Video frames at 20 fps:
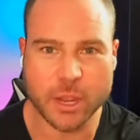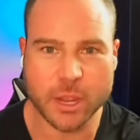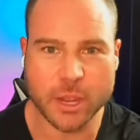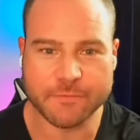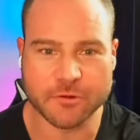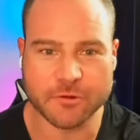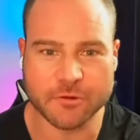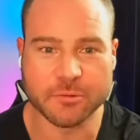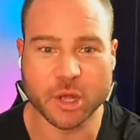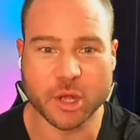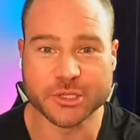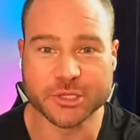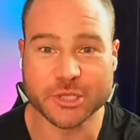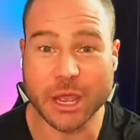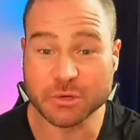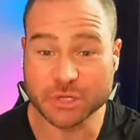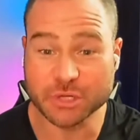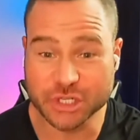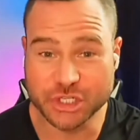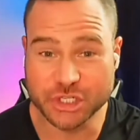for football. So I
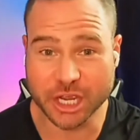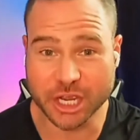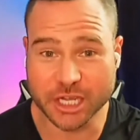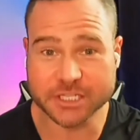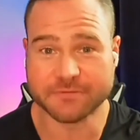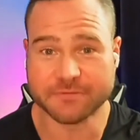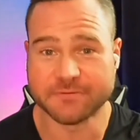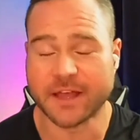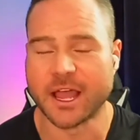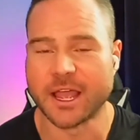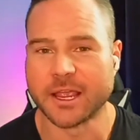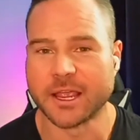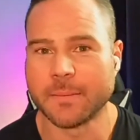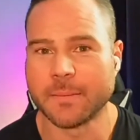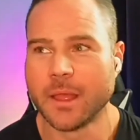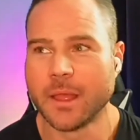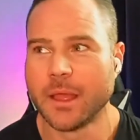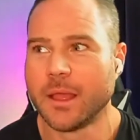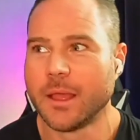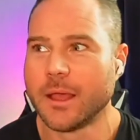was justifying
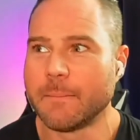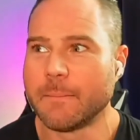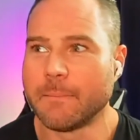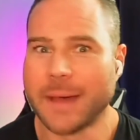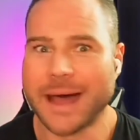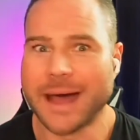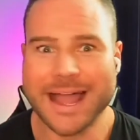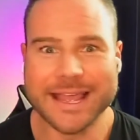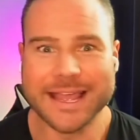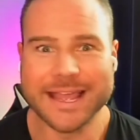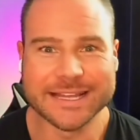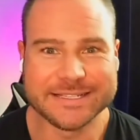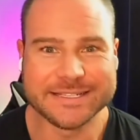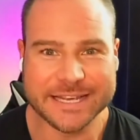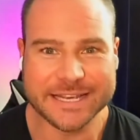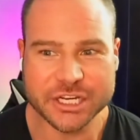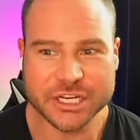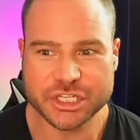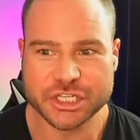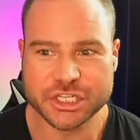my
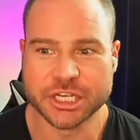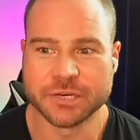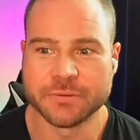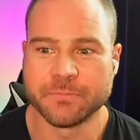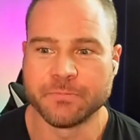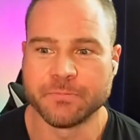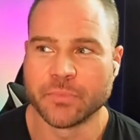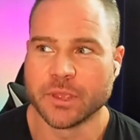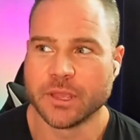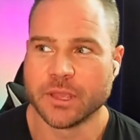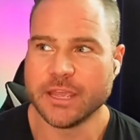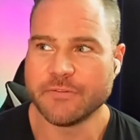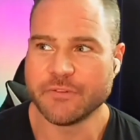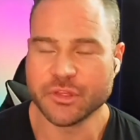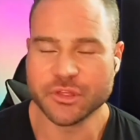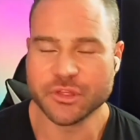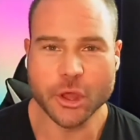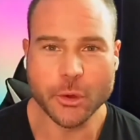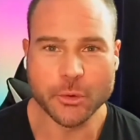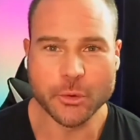addiction, even
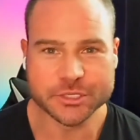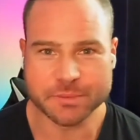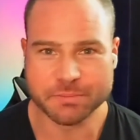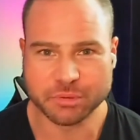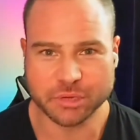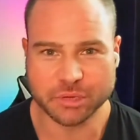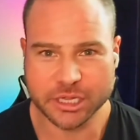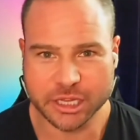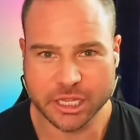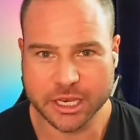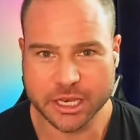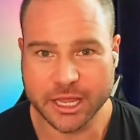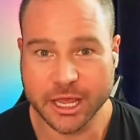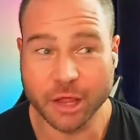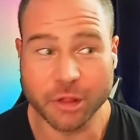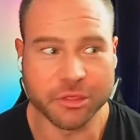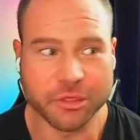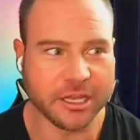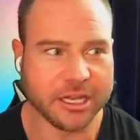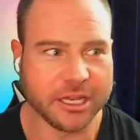though it was completely
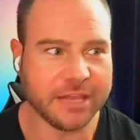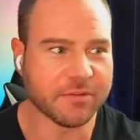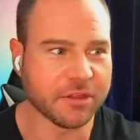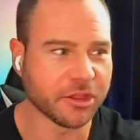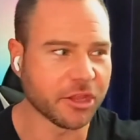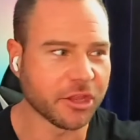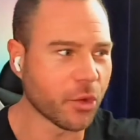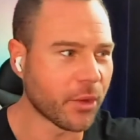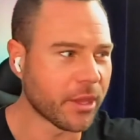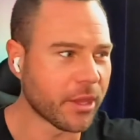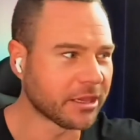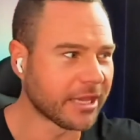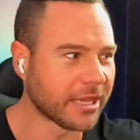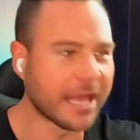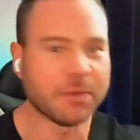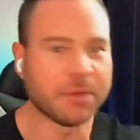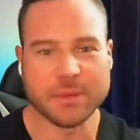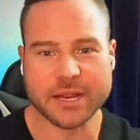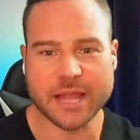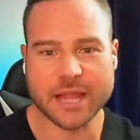unhealthy, and even though it
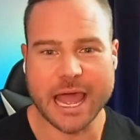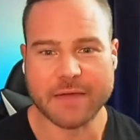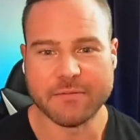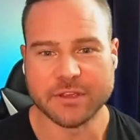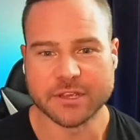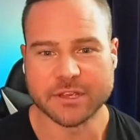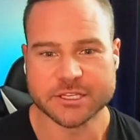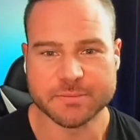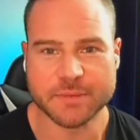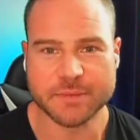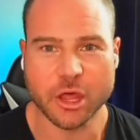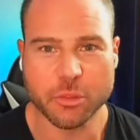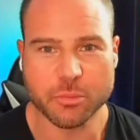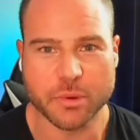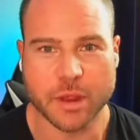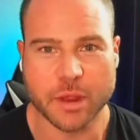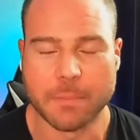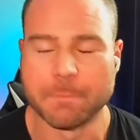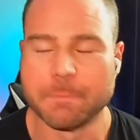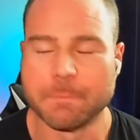led me to having some health
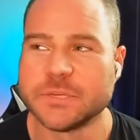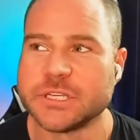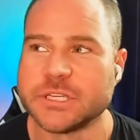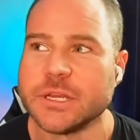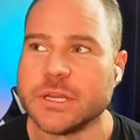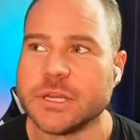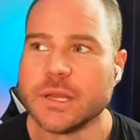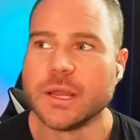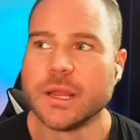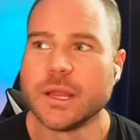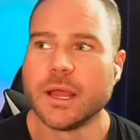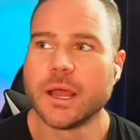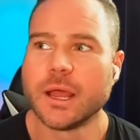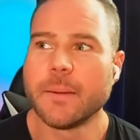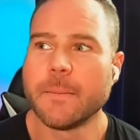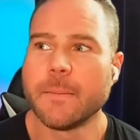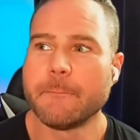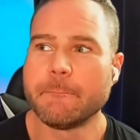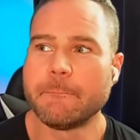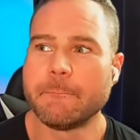problems.
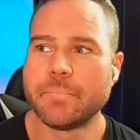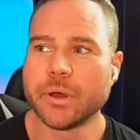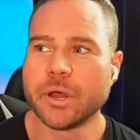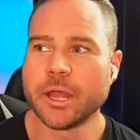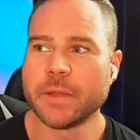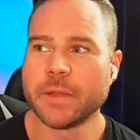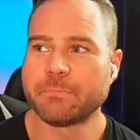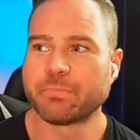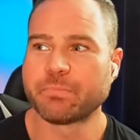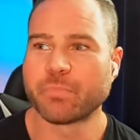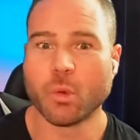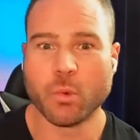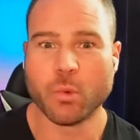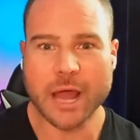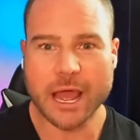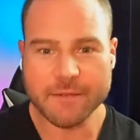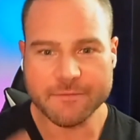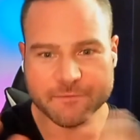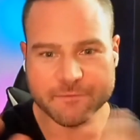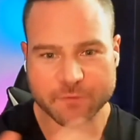But when
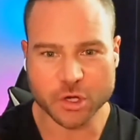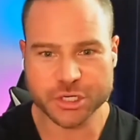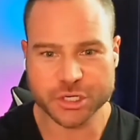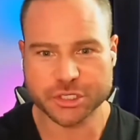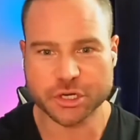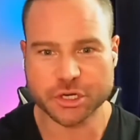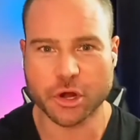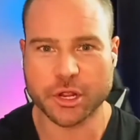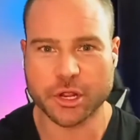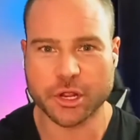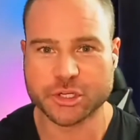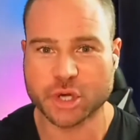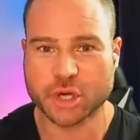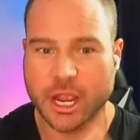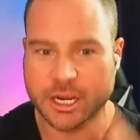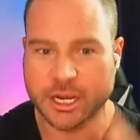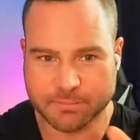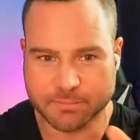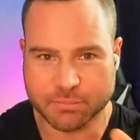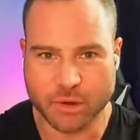I first started
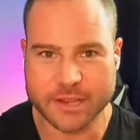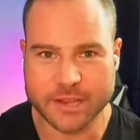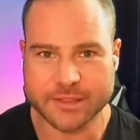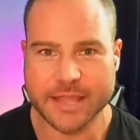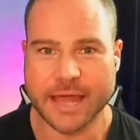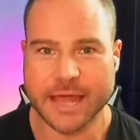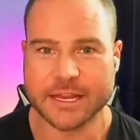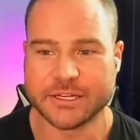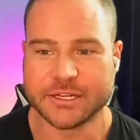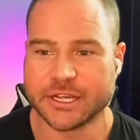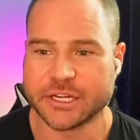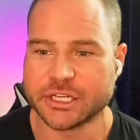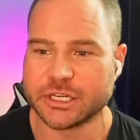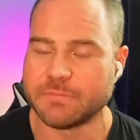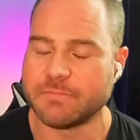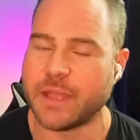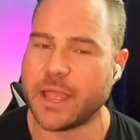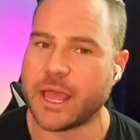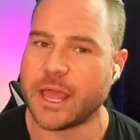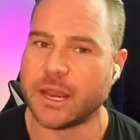trying to break that addiction,
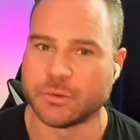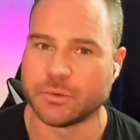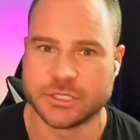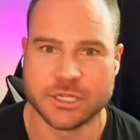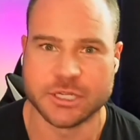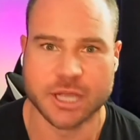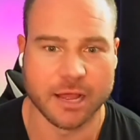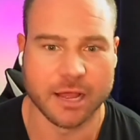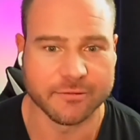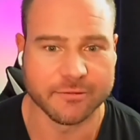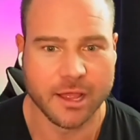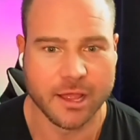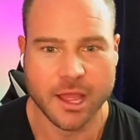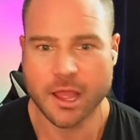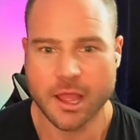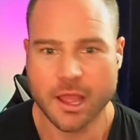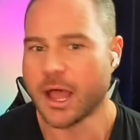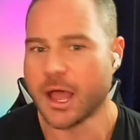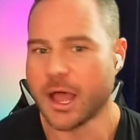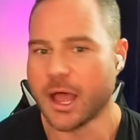man, it was tough.
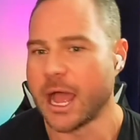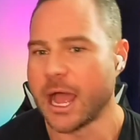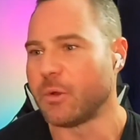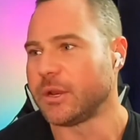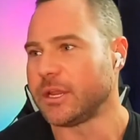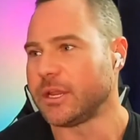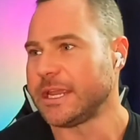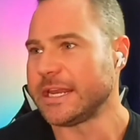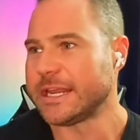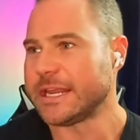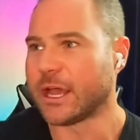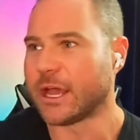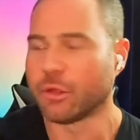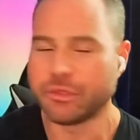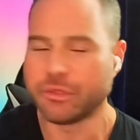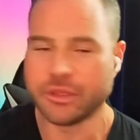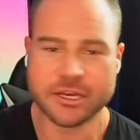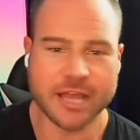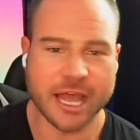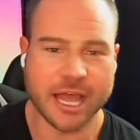I would eat
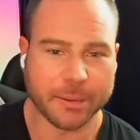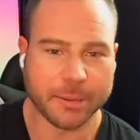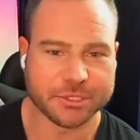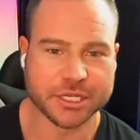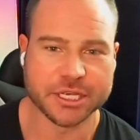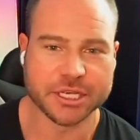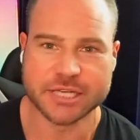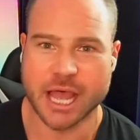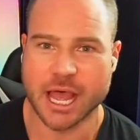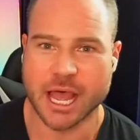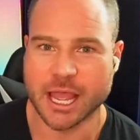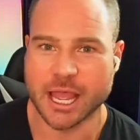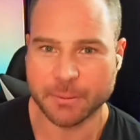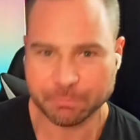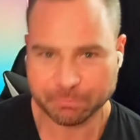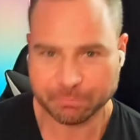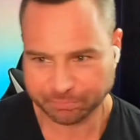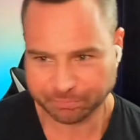healthy 90% of the time,